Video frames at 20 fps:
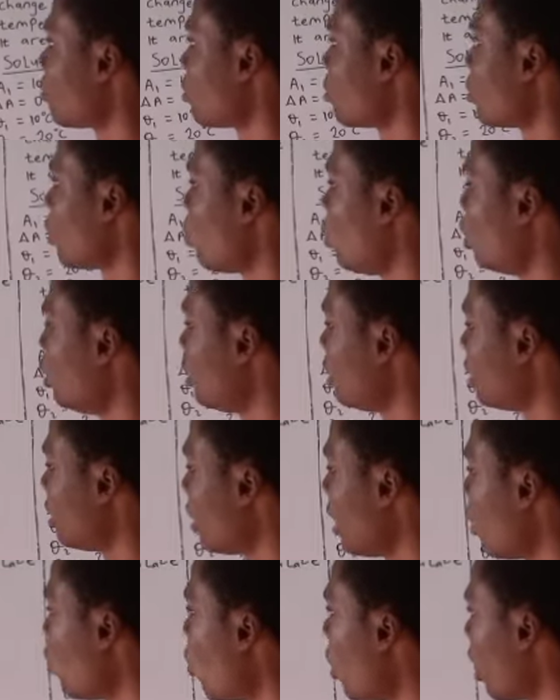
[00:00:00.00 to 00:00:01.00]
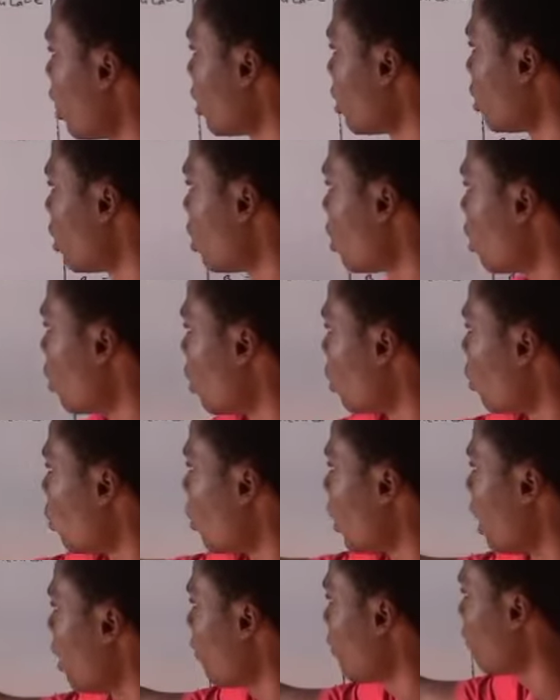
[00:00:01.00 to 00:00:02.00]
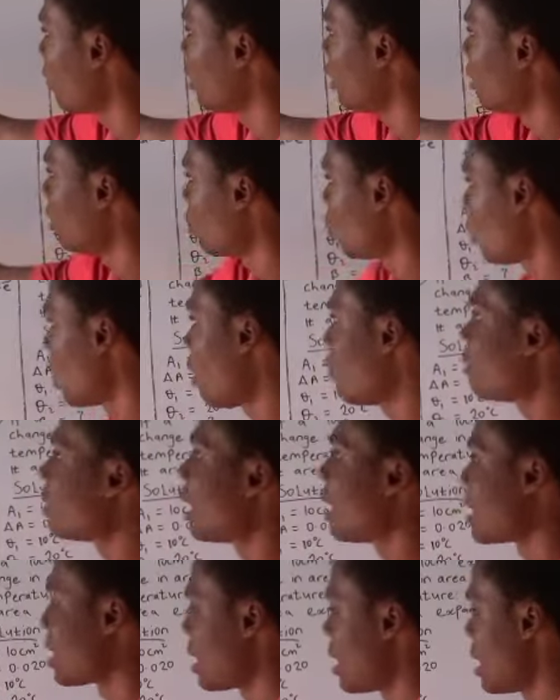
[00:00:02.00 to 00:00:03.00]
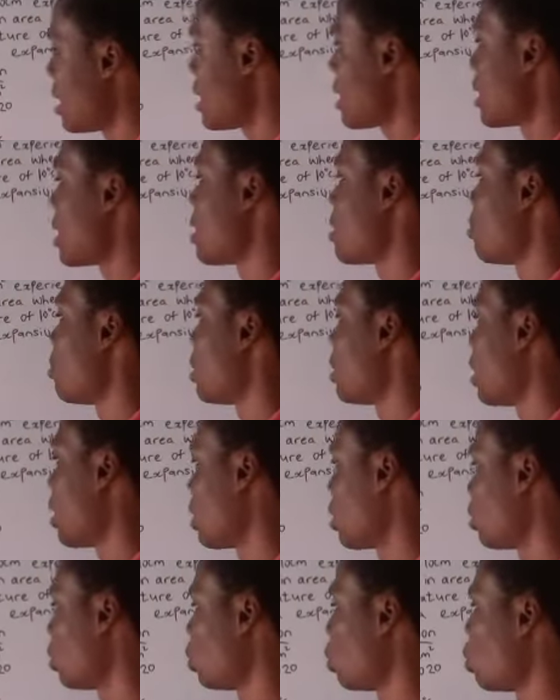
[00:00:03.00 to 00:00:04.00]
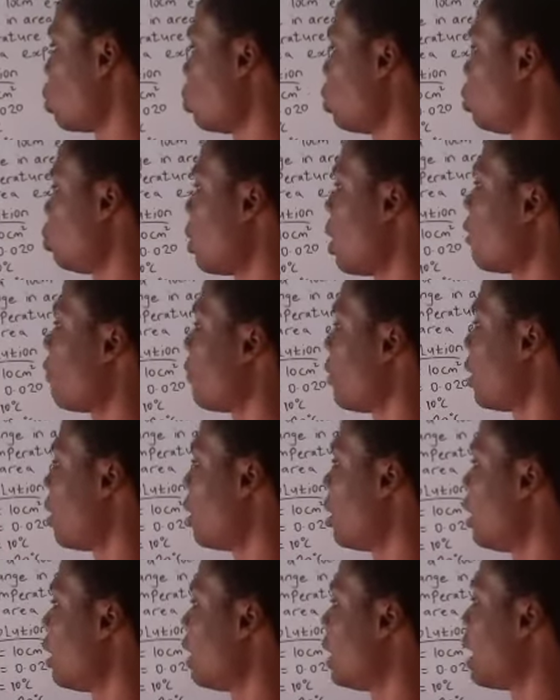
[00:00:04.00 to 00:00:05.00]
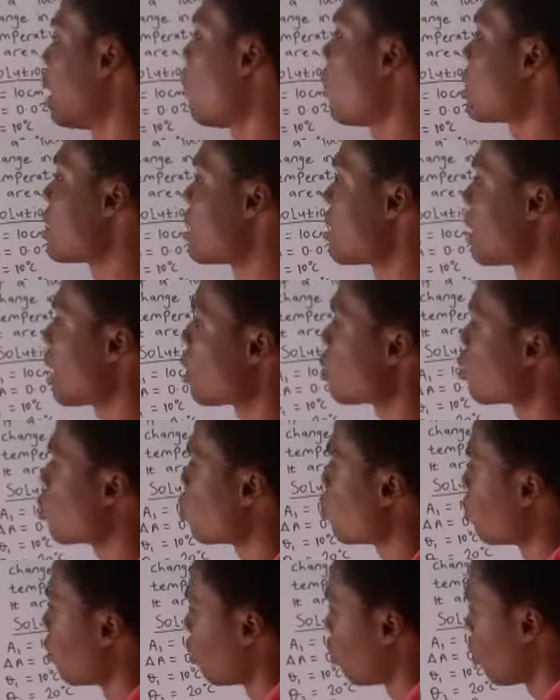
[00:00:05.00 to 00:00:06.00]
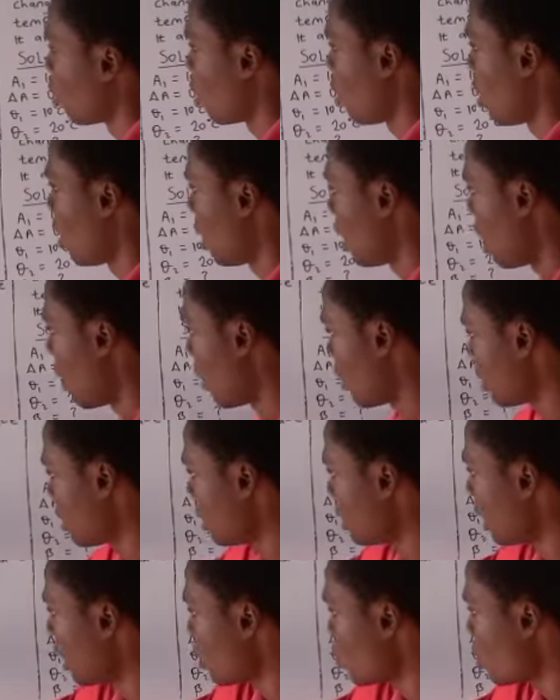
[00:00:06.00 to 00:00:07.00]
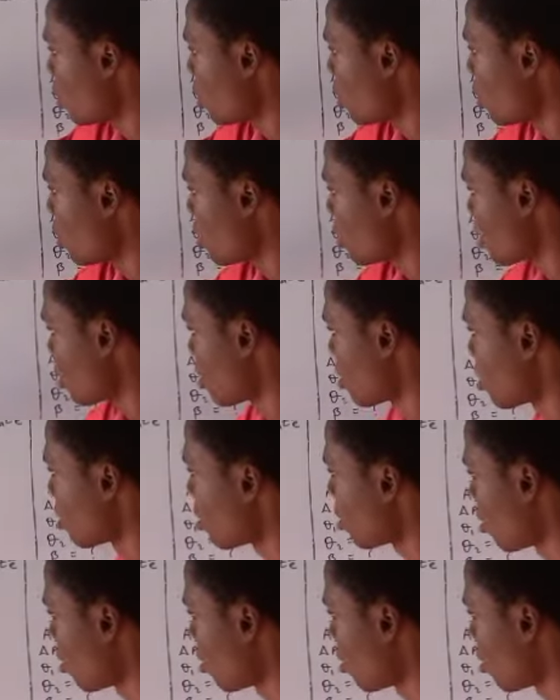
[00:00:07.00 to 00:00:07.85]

which is A1, we have it as 8 centimeter, so which we have here. Then our theta 2, our theta 2 is